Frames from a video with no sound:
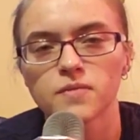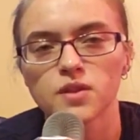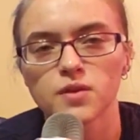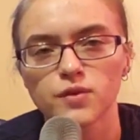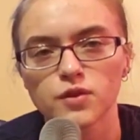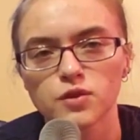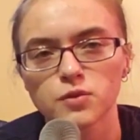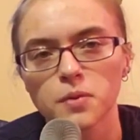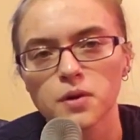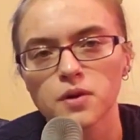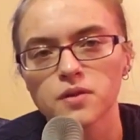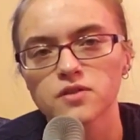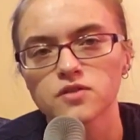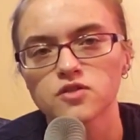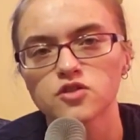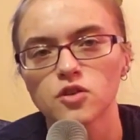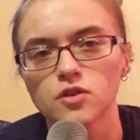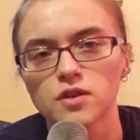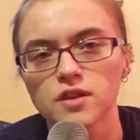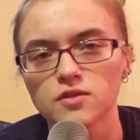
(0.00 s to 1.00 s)
The first part of
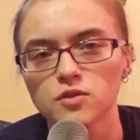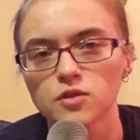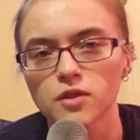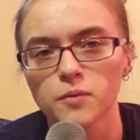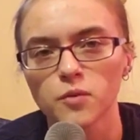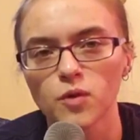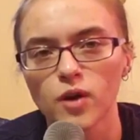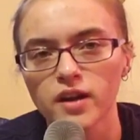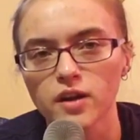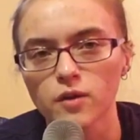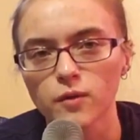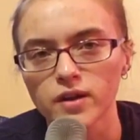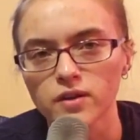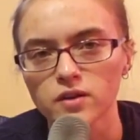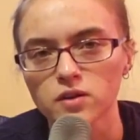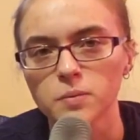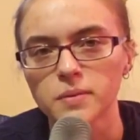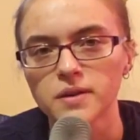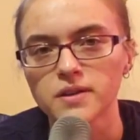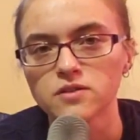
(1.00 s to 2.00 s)
this journey is them riding
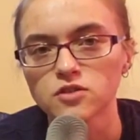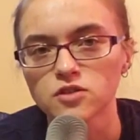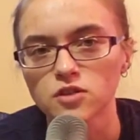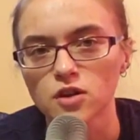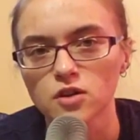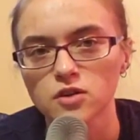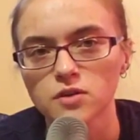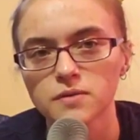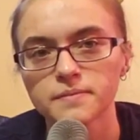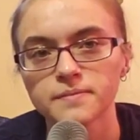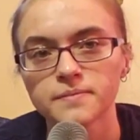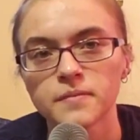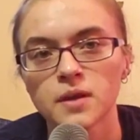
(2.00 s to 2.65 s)
around on the beanstalk,